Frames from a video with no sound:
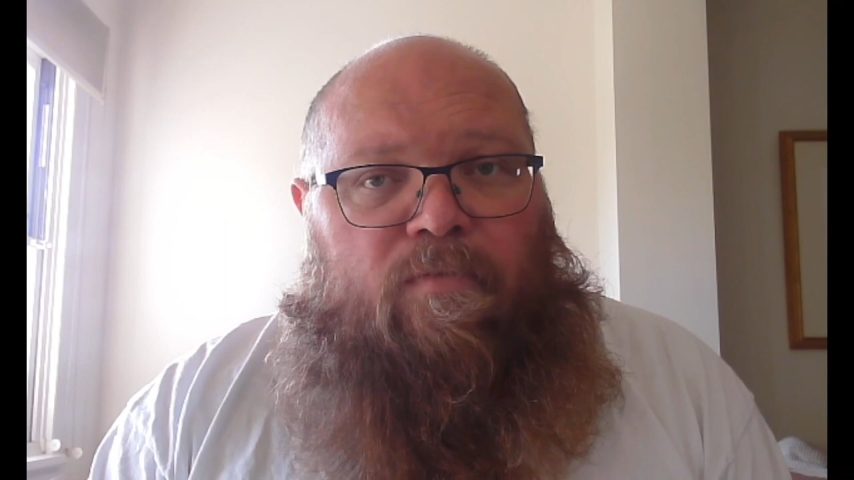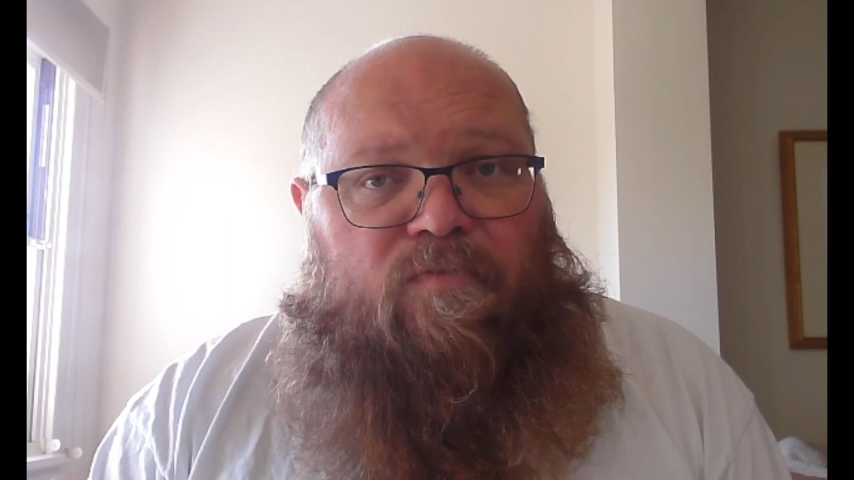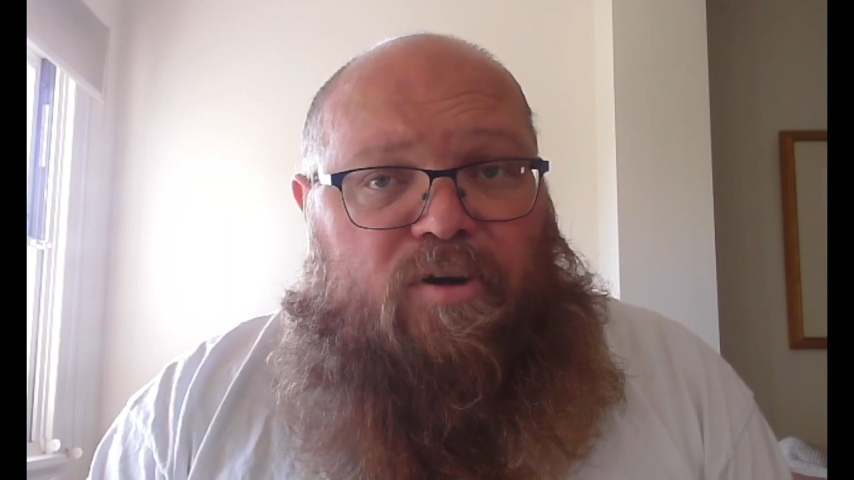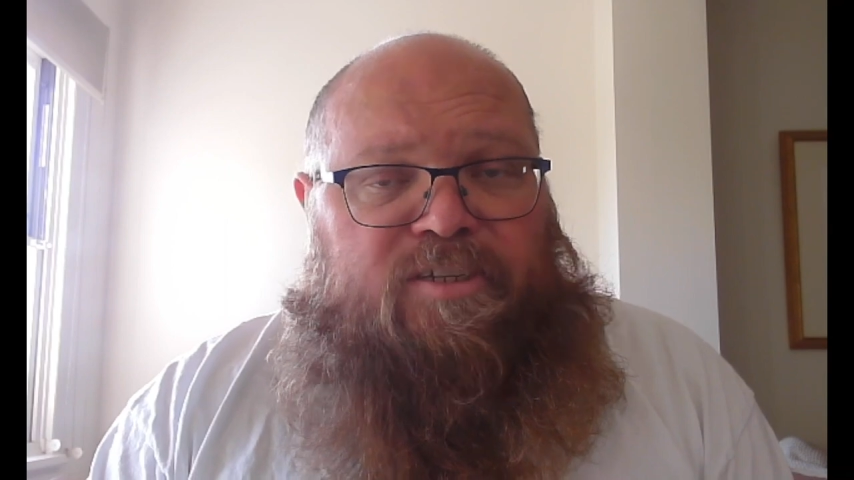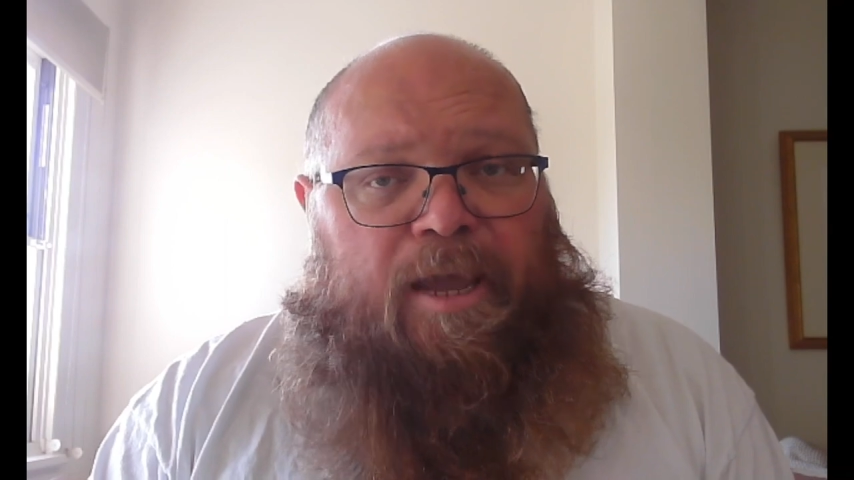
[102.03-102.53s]

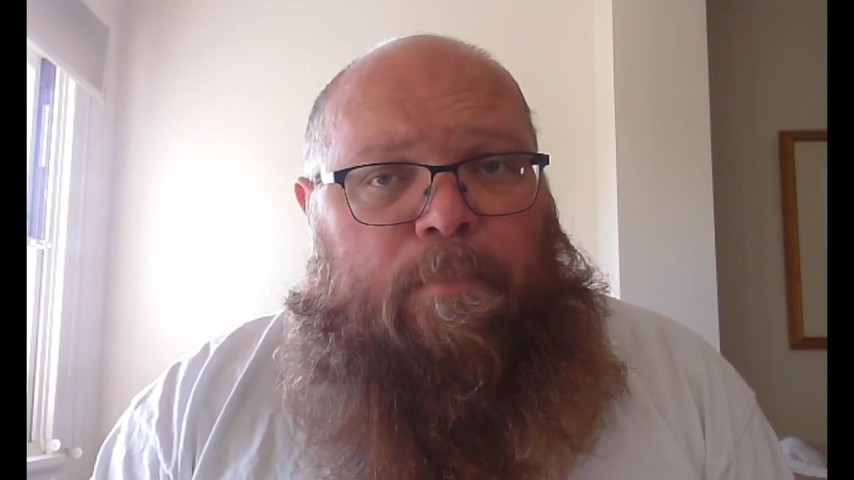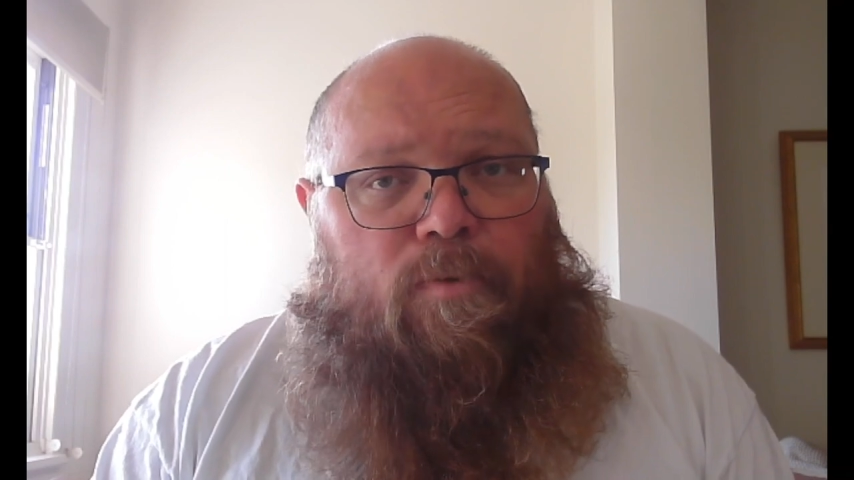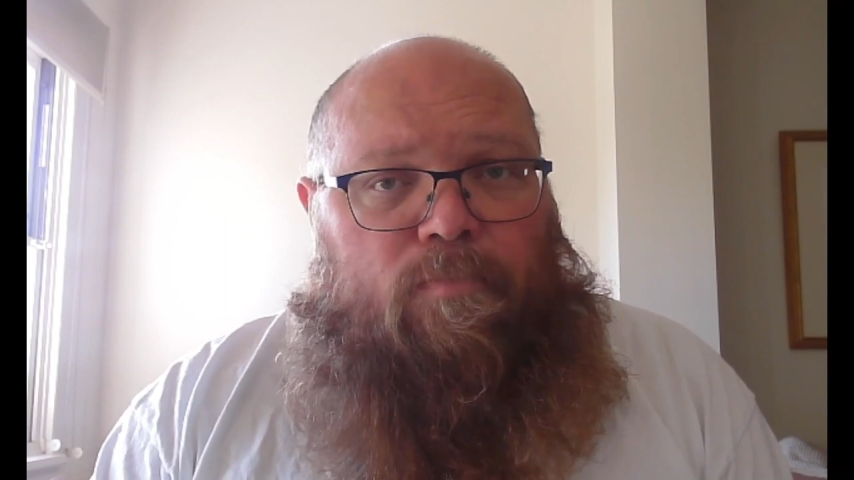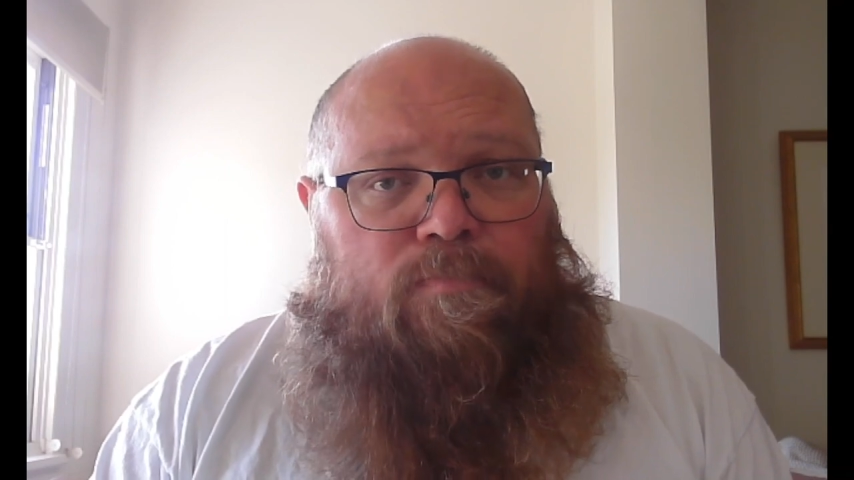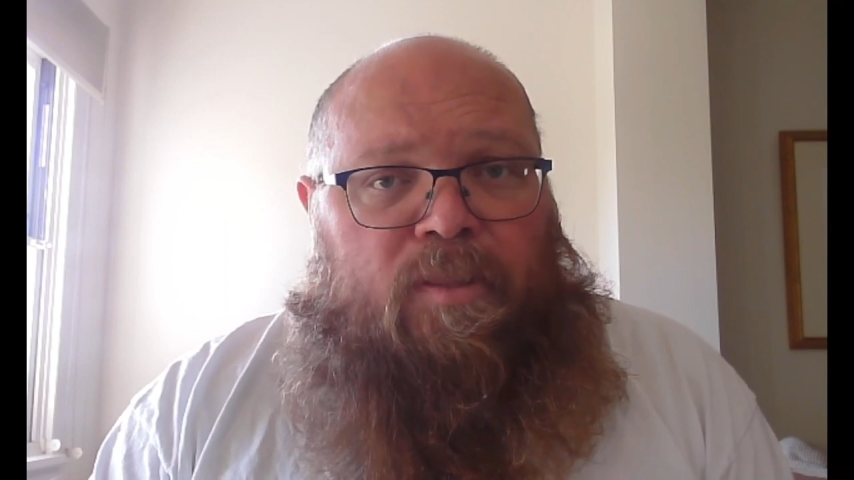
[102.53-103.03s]
For
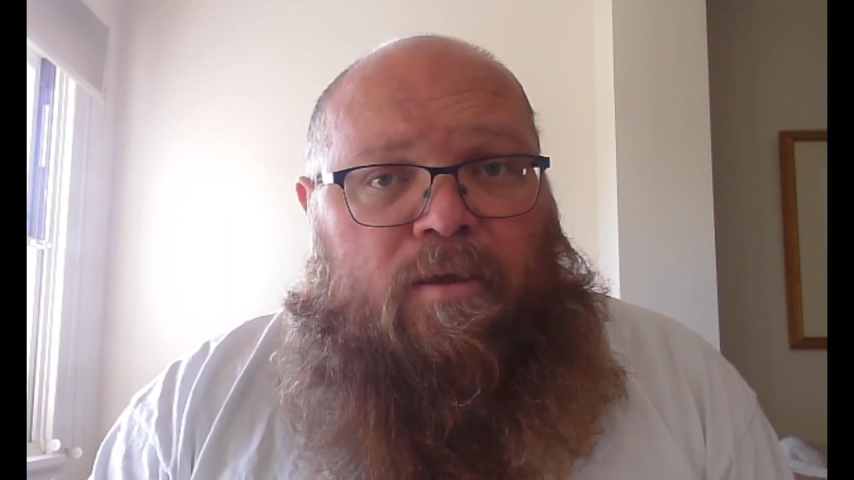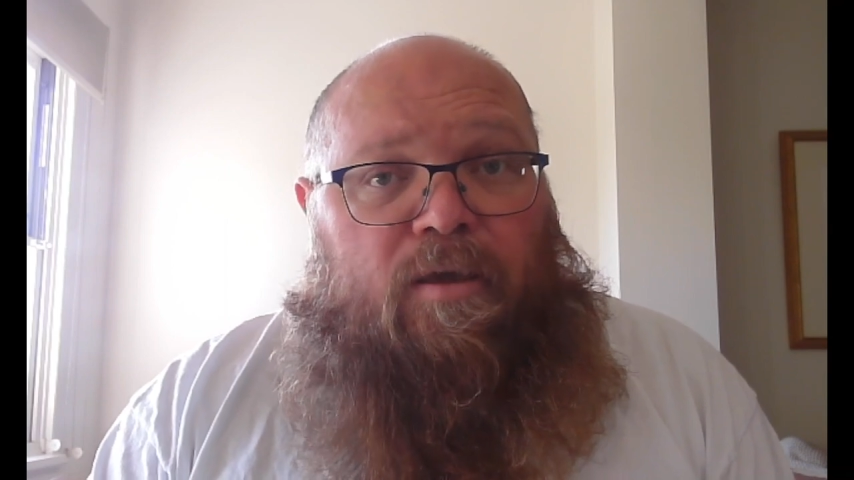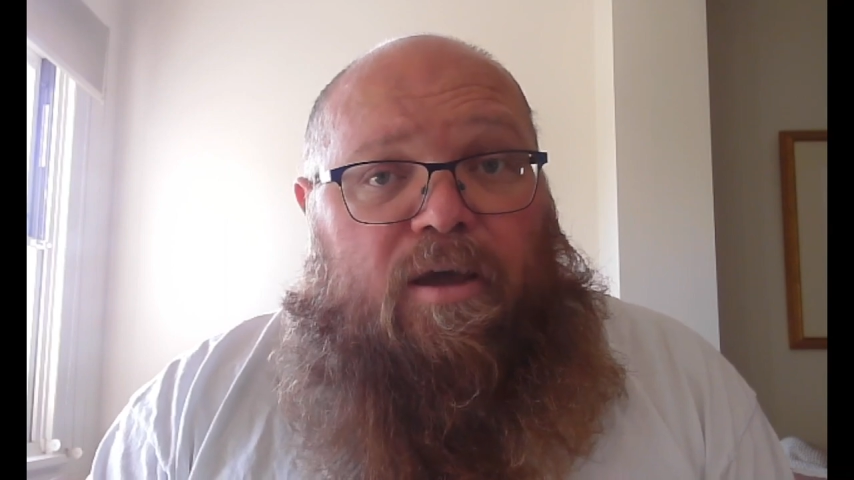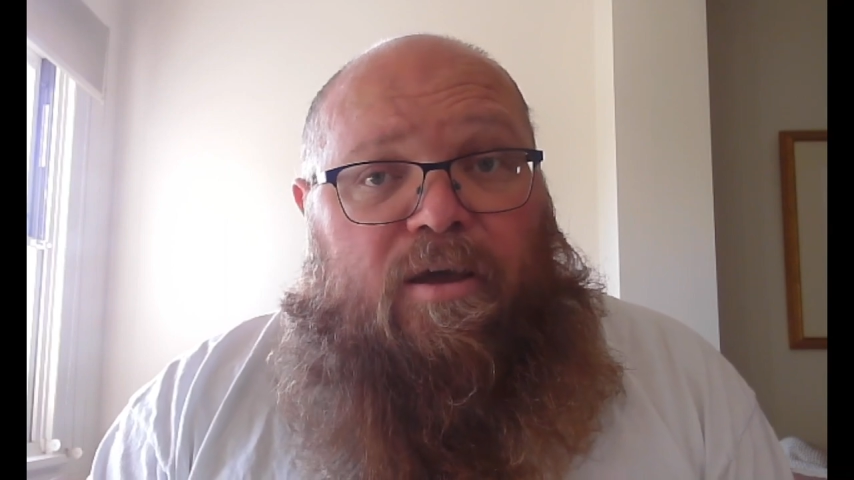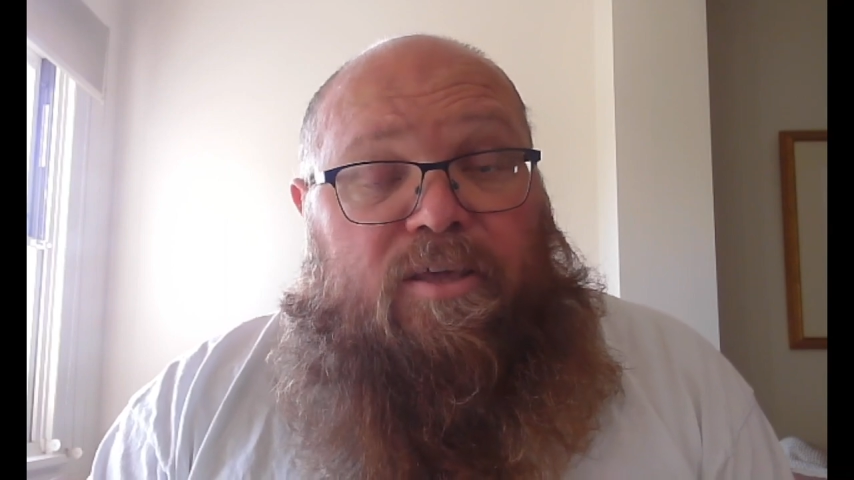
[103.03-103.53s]
example,
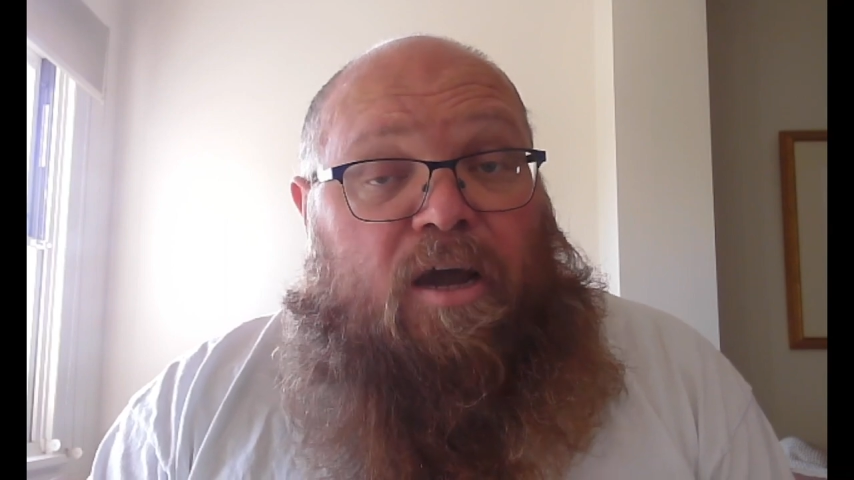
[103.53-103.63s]
a